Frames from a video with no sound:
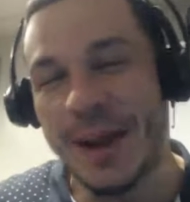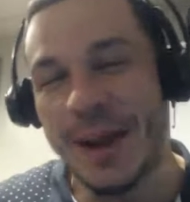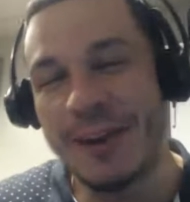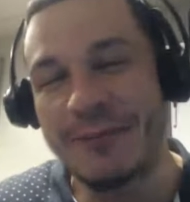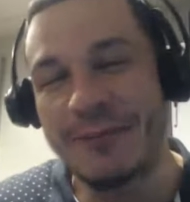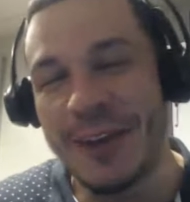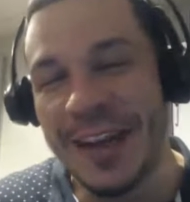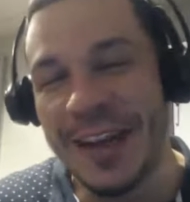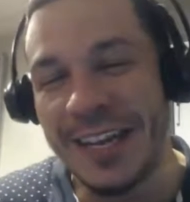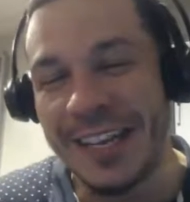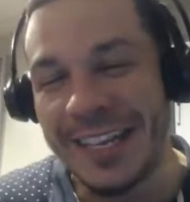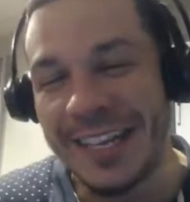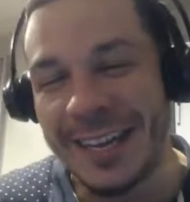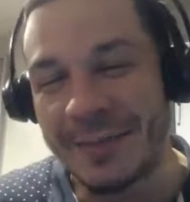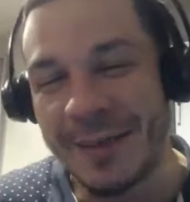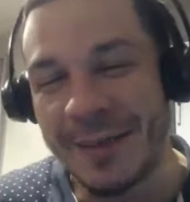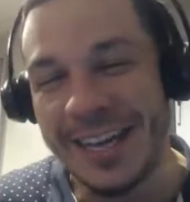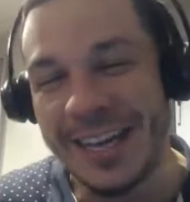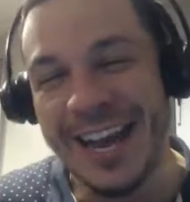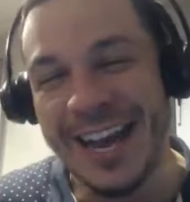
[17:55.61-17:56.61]
rating, and I'm
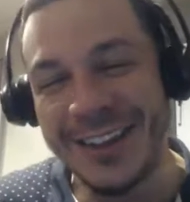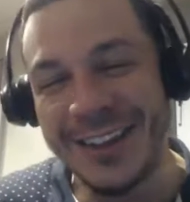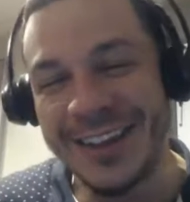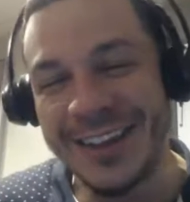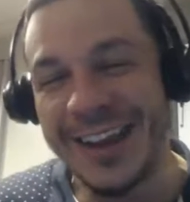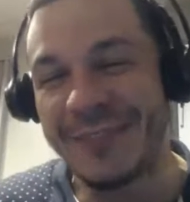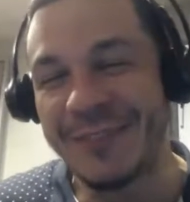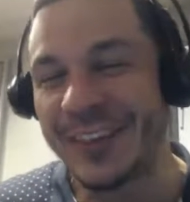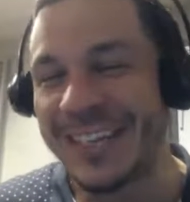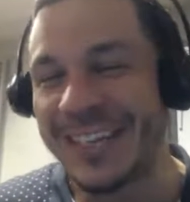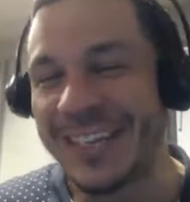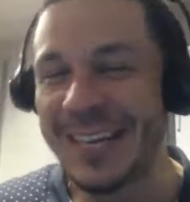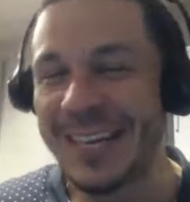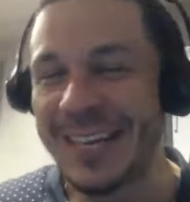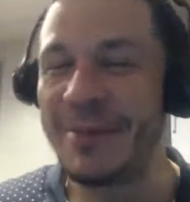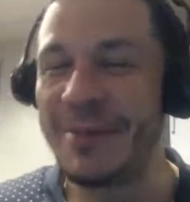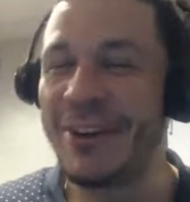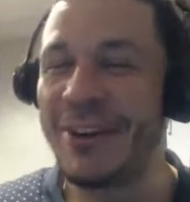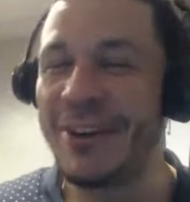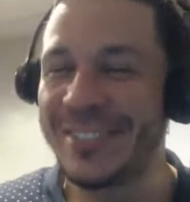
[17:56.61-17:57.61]
like, how did I forget
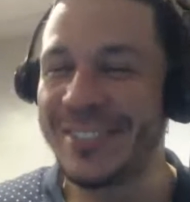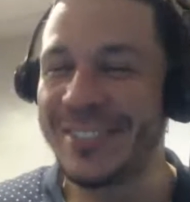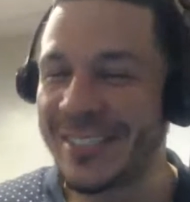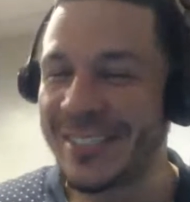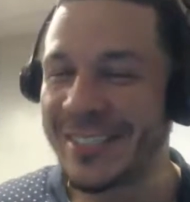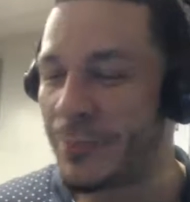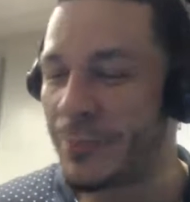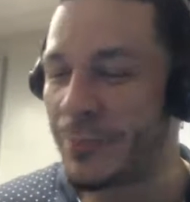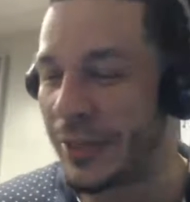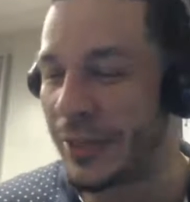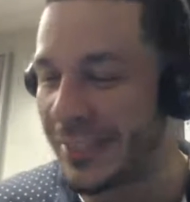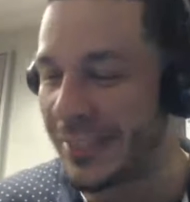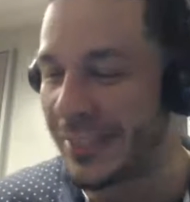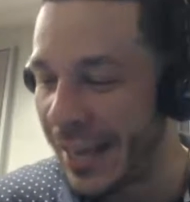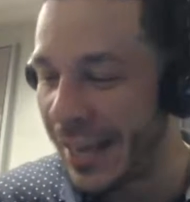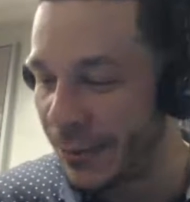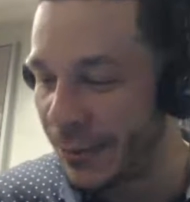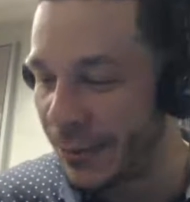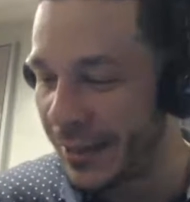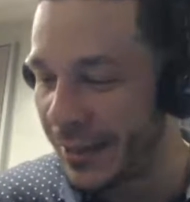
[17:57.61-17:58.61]
about a Sunday morning
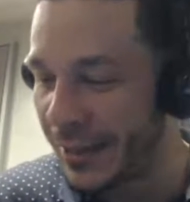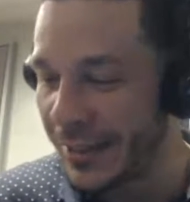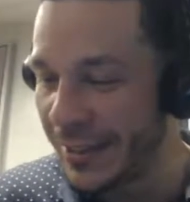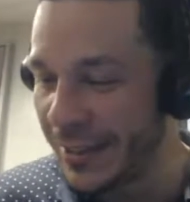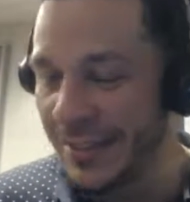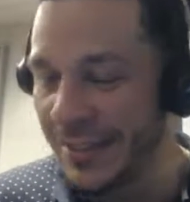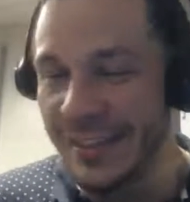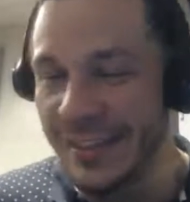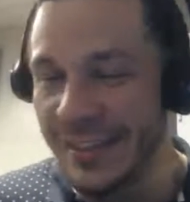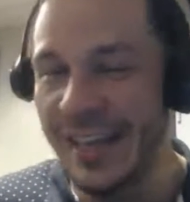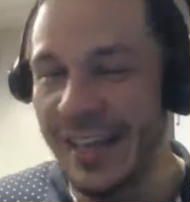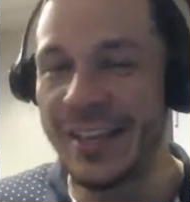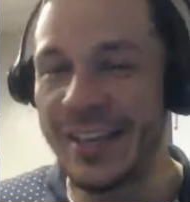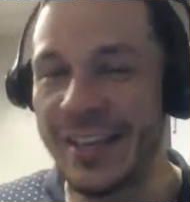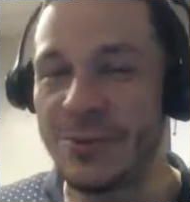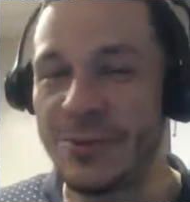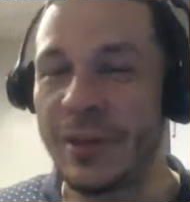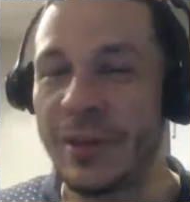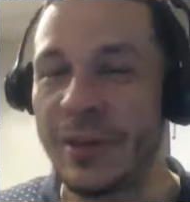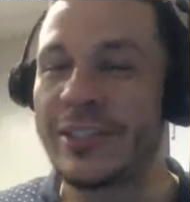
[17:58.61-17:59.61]
stout? And
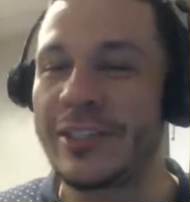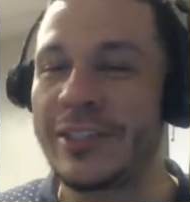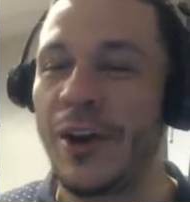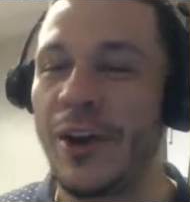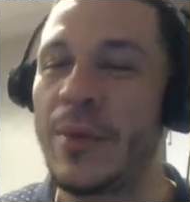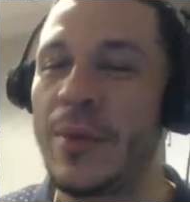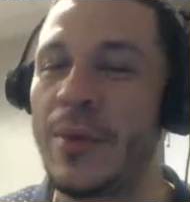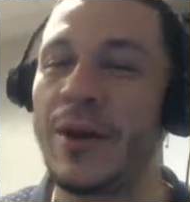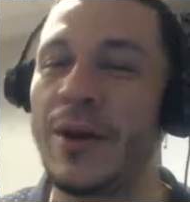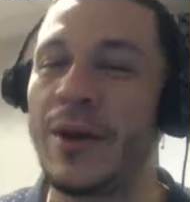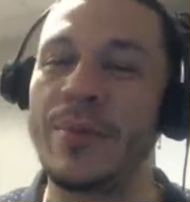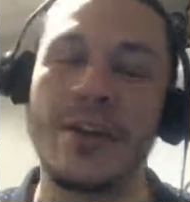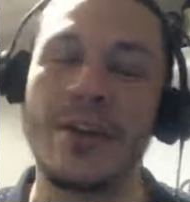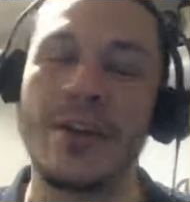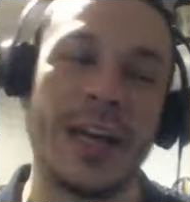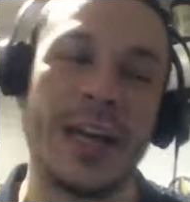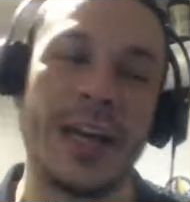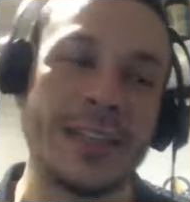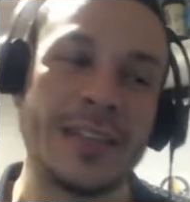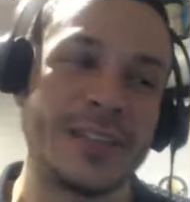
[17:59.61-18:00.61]
you want to talk about a beer
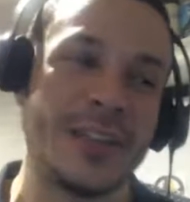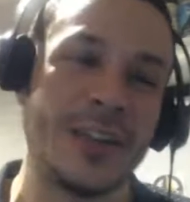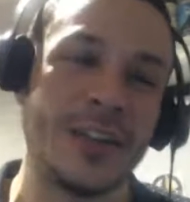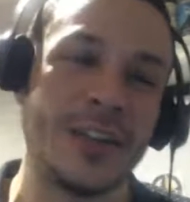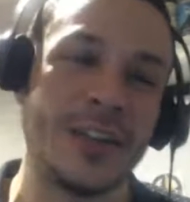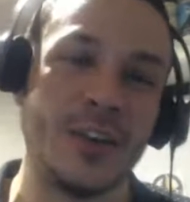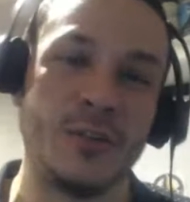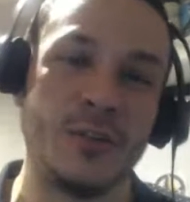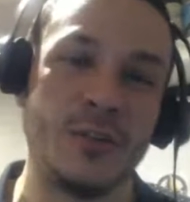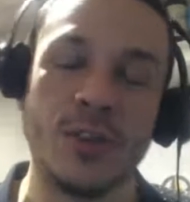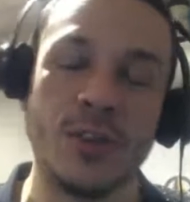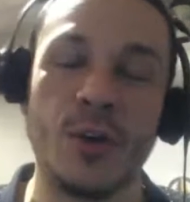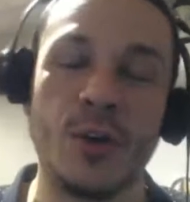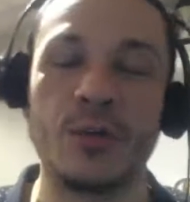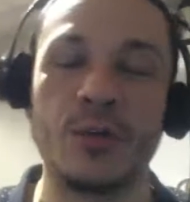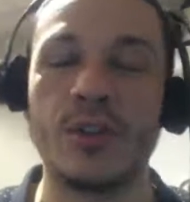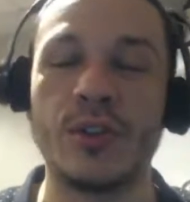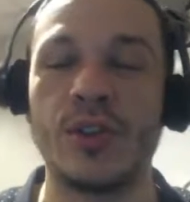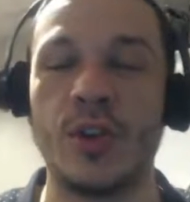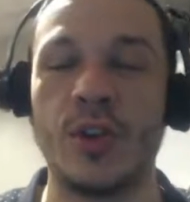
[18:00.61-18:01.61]
that's gonna go
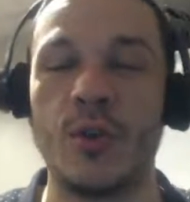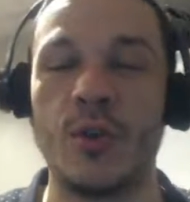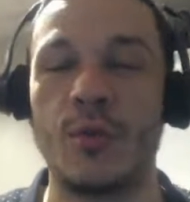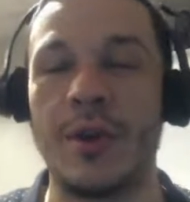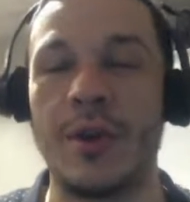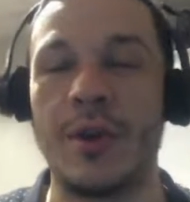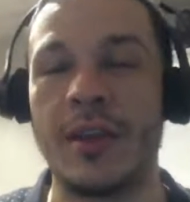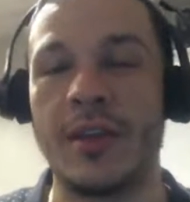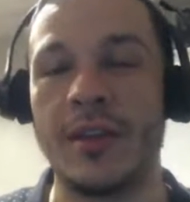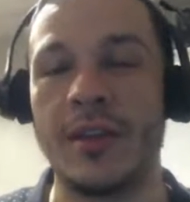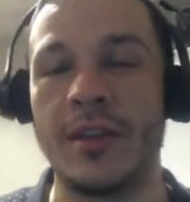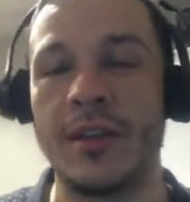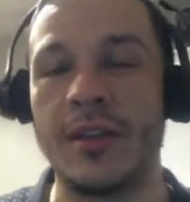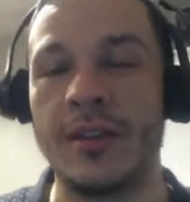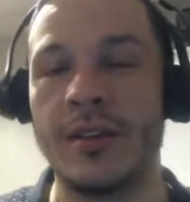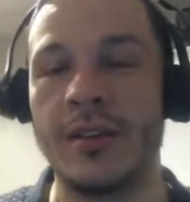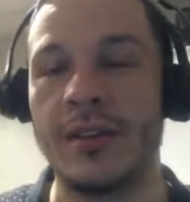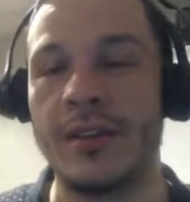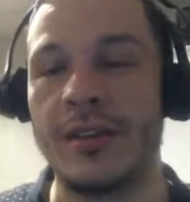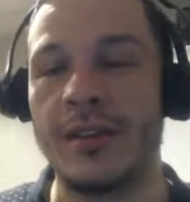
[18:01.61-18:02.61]
toe to toe with
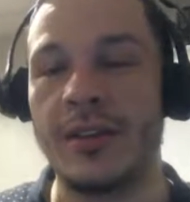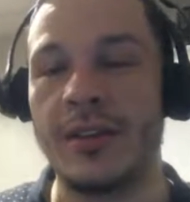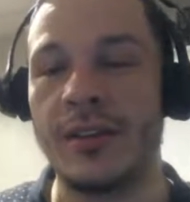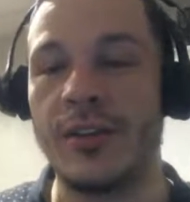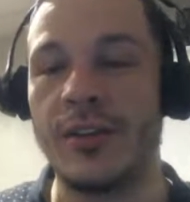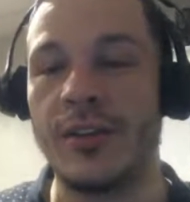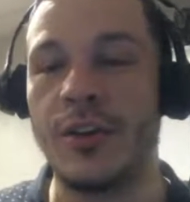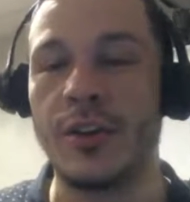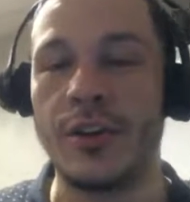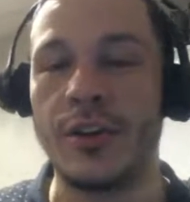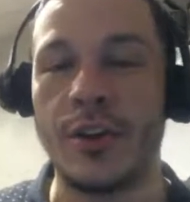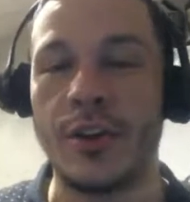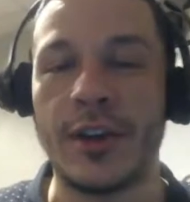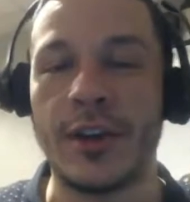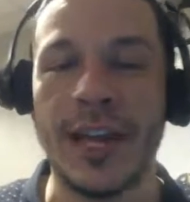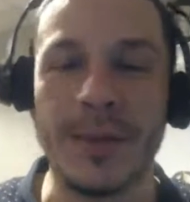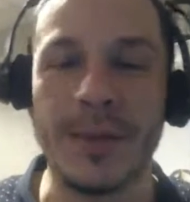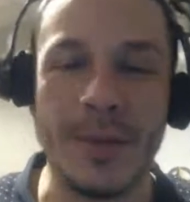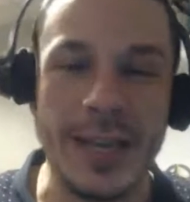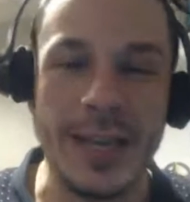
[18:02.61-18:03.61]
your your
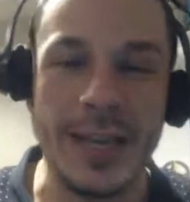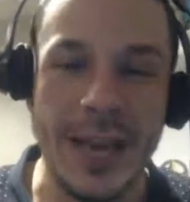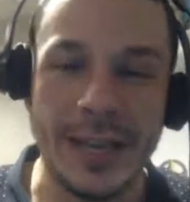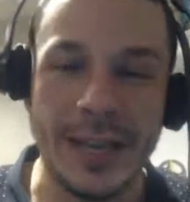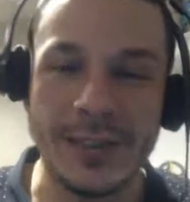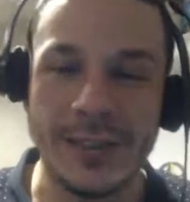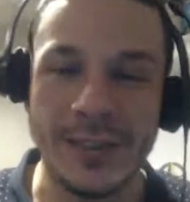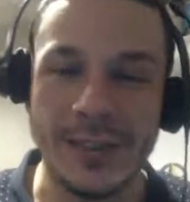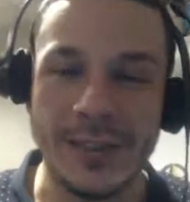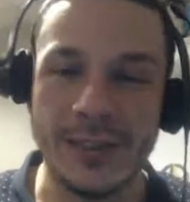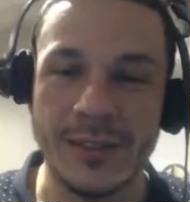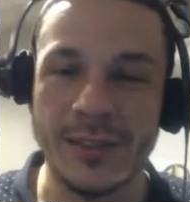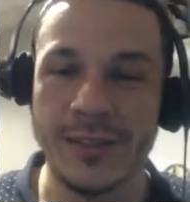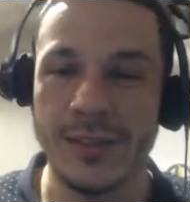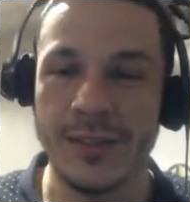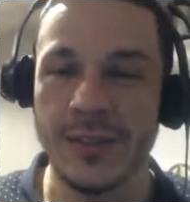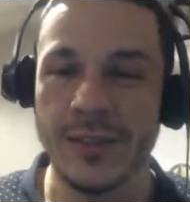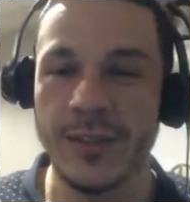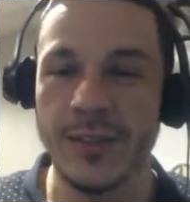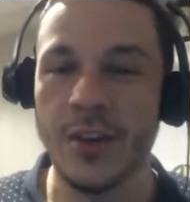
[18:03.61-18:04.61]
KBS,
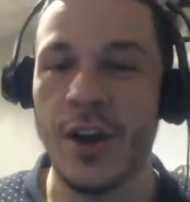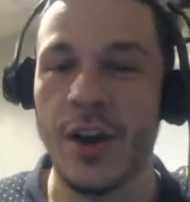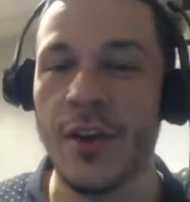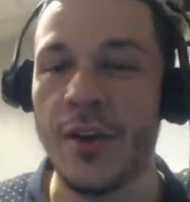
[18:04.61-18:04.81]
well, oh, your yeah. other